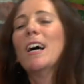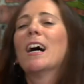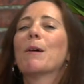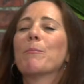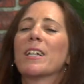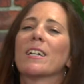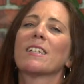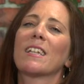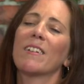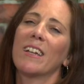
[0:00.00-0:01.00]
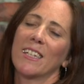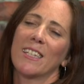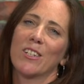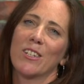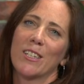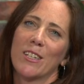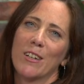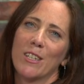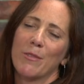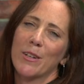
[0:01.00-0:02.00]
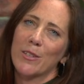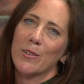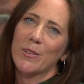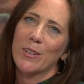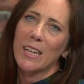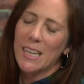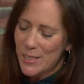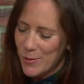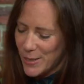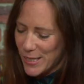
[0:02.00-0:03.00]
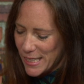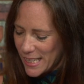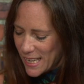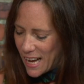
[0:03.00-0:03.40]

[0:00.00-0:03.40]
um, because our next session is going to focus on classical studies,